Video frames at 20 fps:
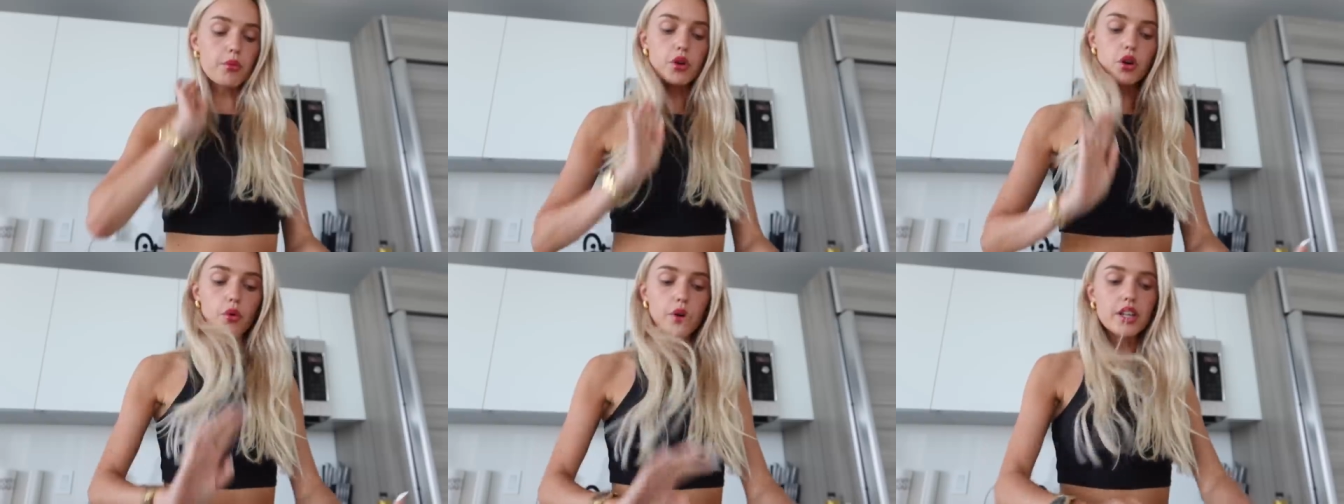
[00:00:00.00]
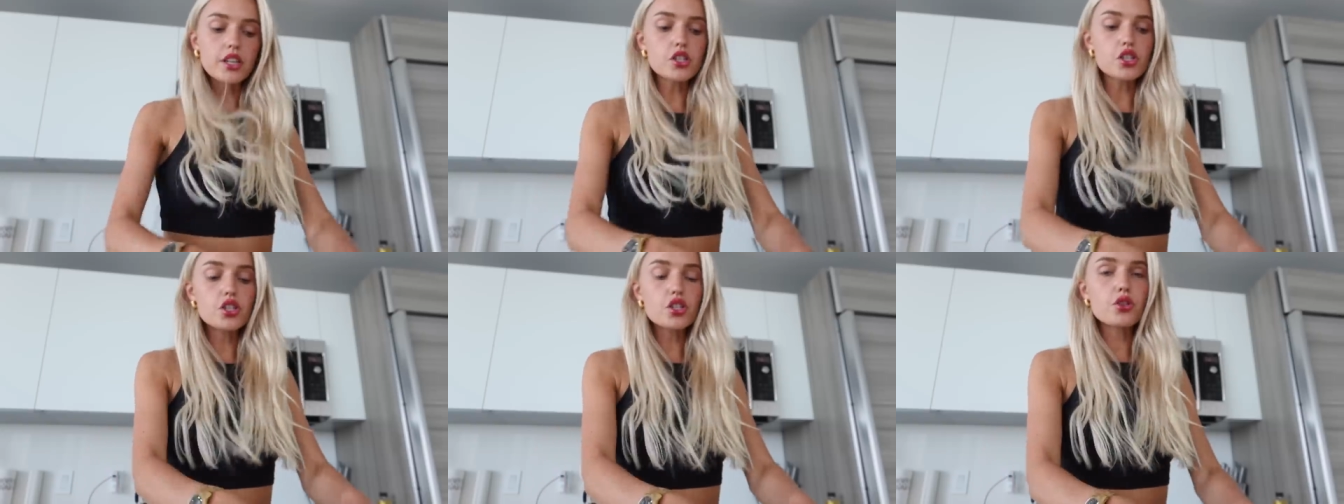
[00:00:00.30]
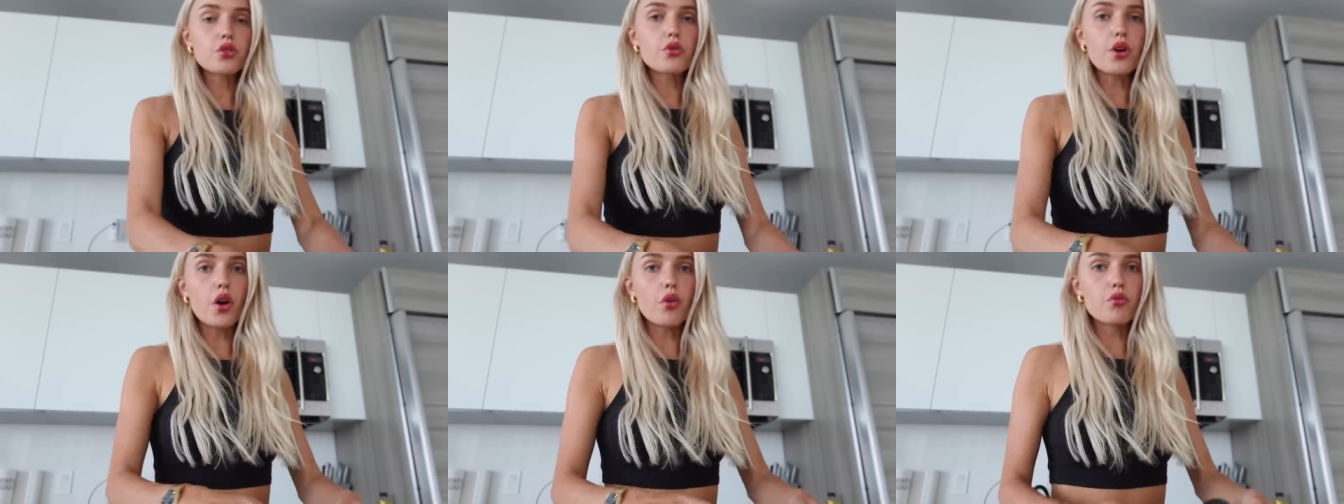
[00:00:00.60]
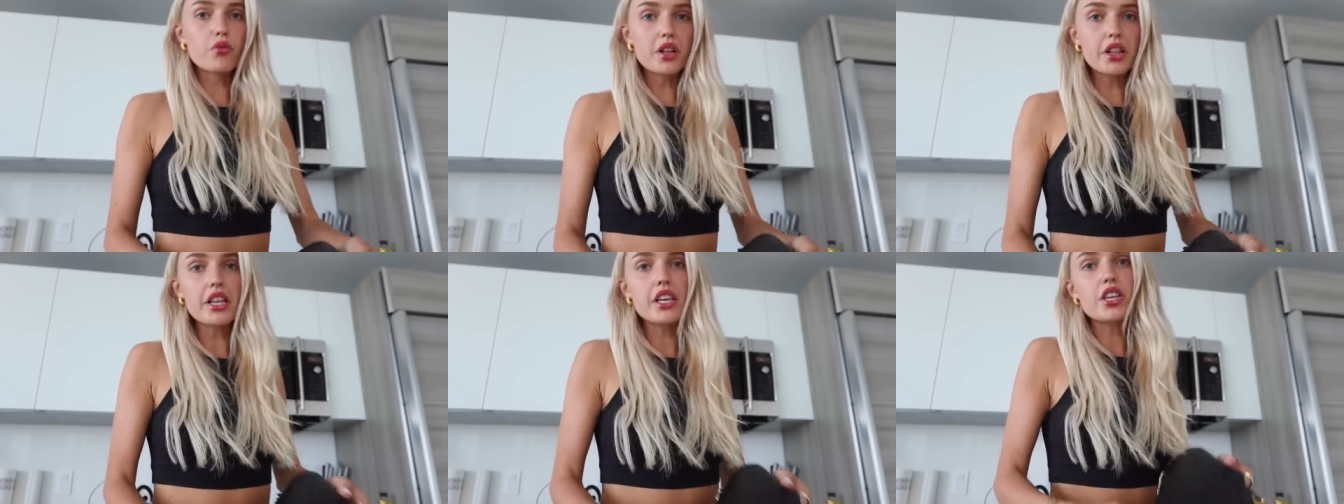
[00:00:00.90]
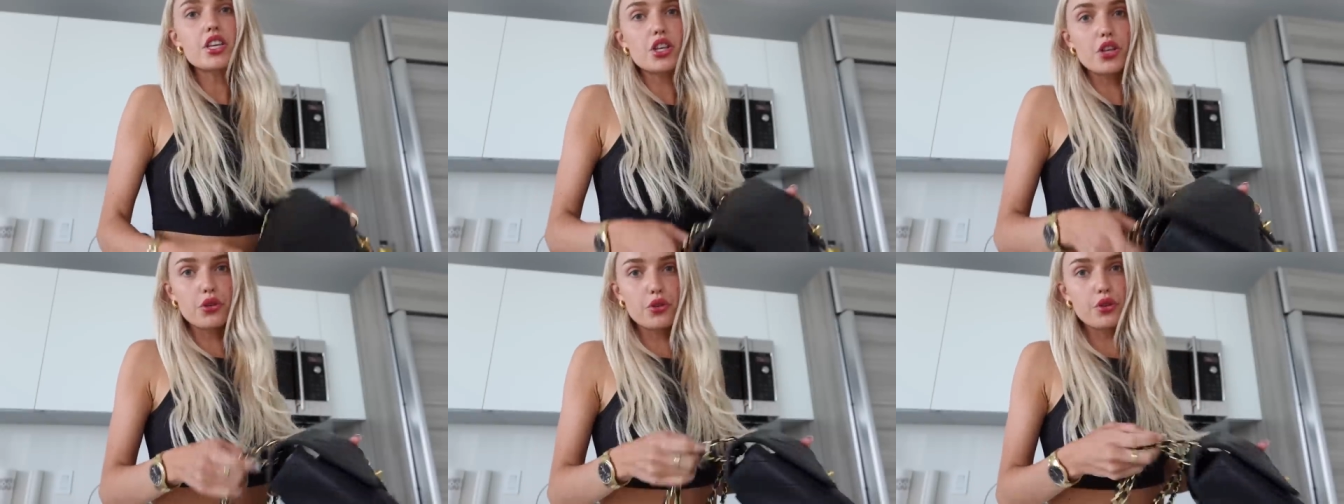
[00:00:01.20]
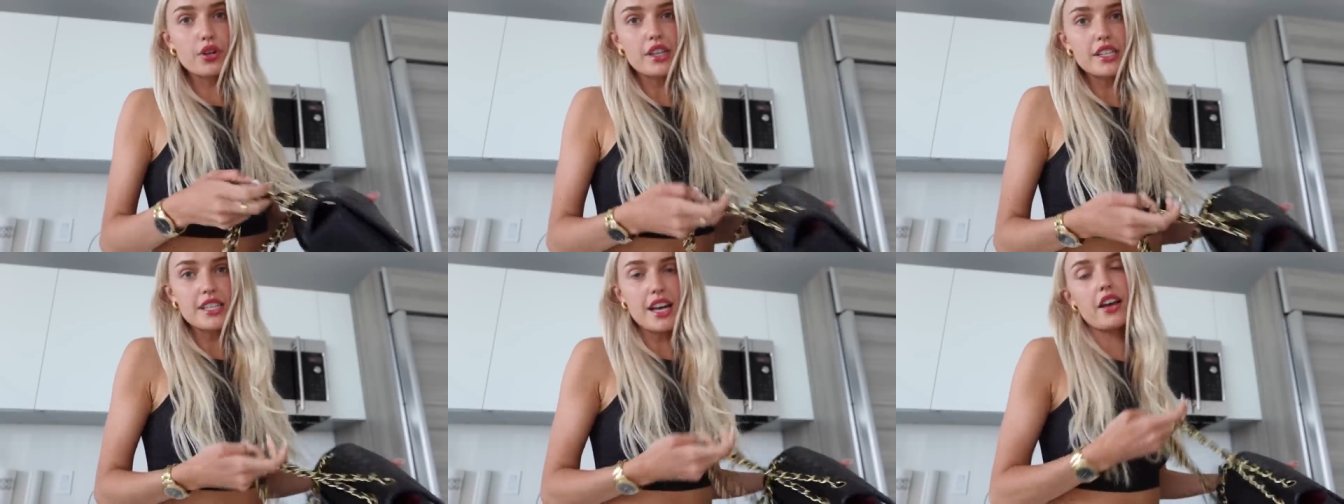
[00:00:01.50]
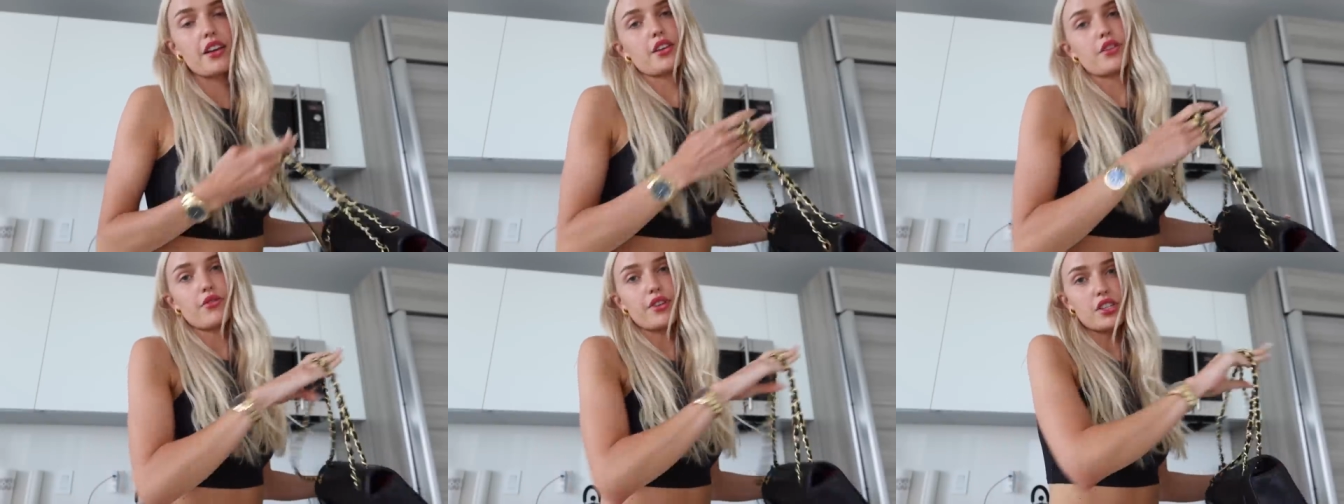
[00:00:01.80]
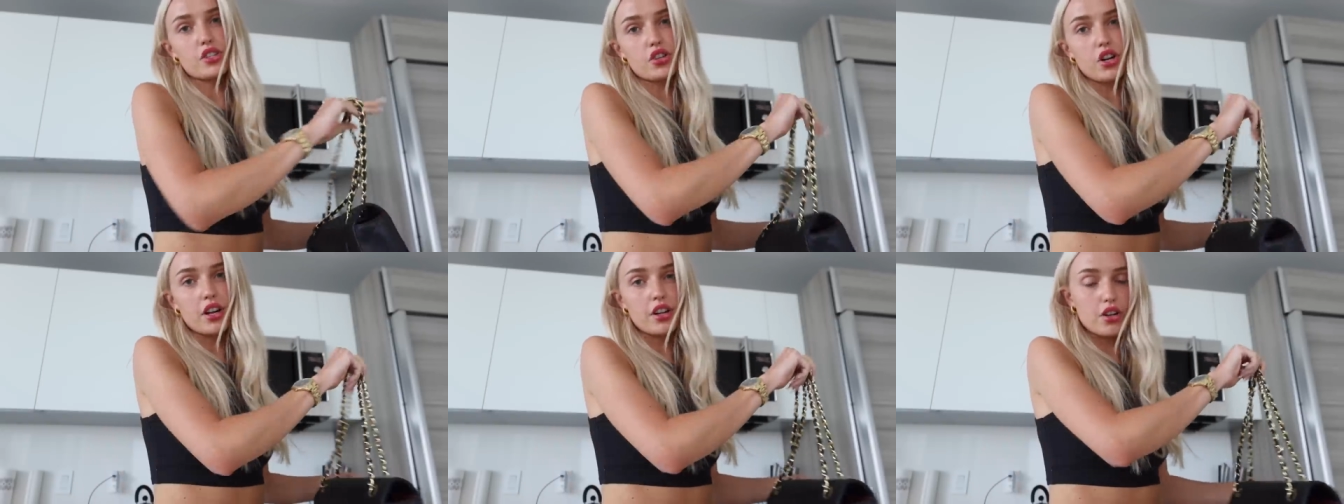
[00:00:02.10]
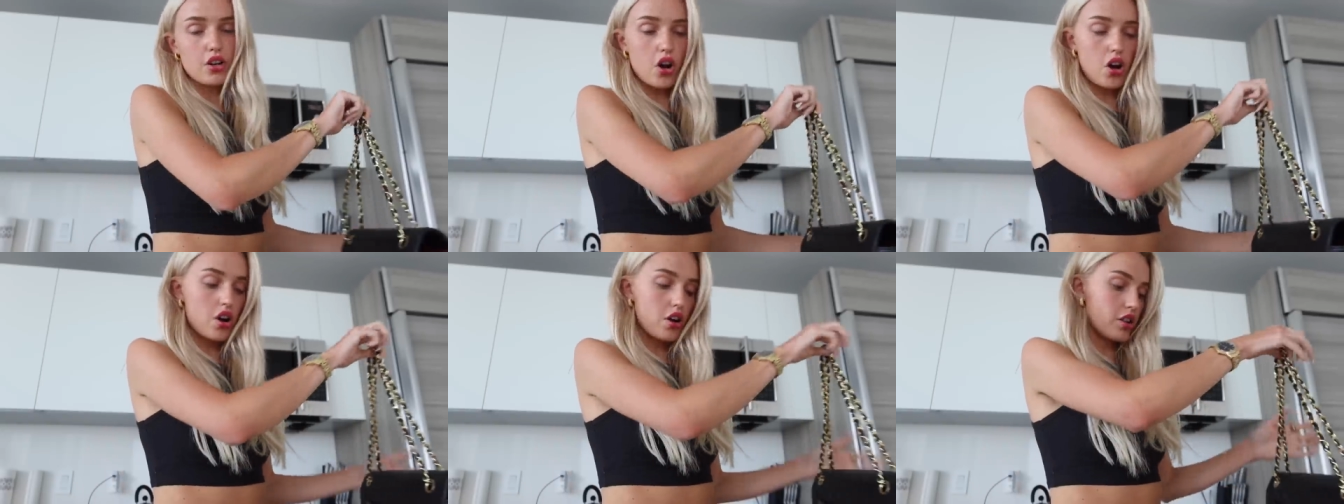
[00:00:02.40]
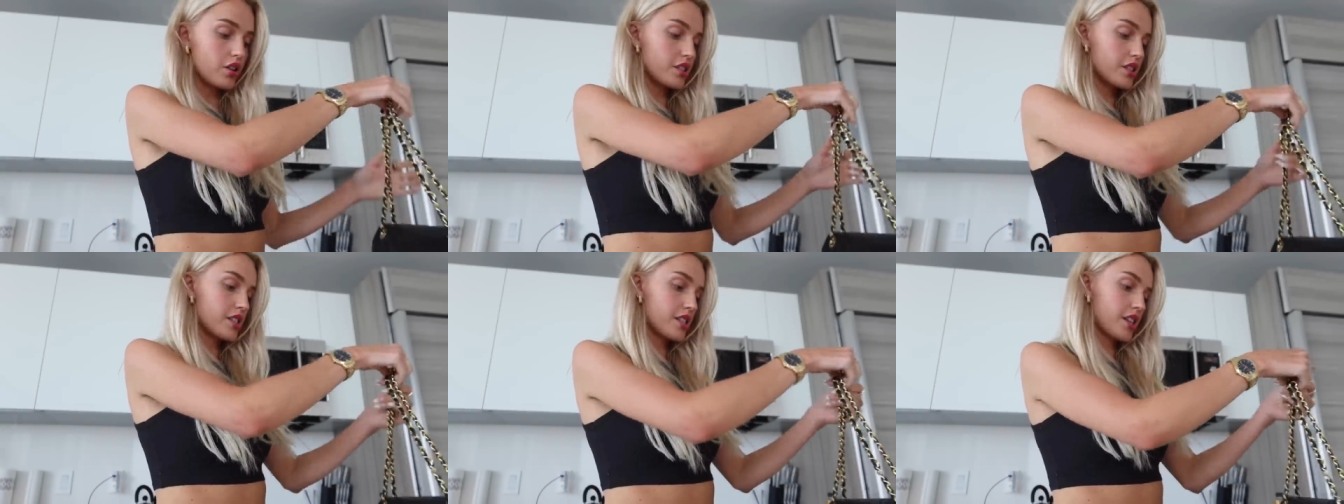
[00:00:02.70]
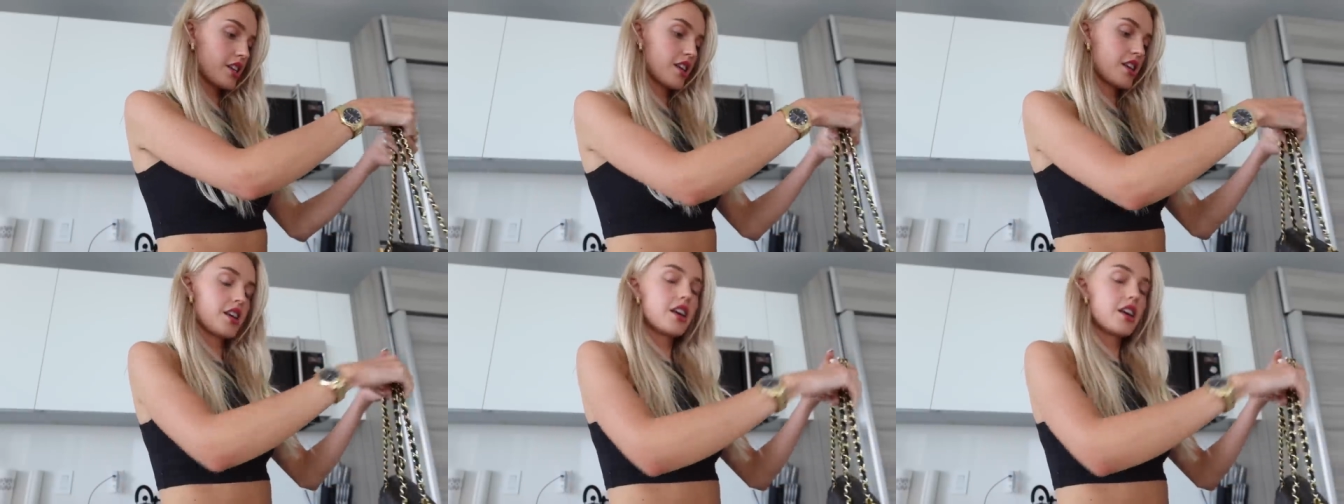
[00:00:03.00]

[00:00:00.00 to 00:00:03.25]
We're going to a really cute Italian restaurant called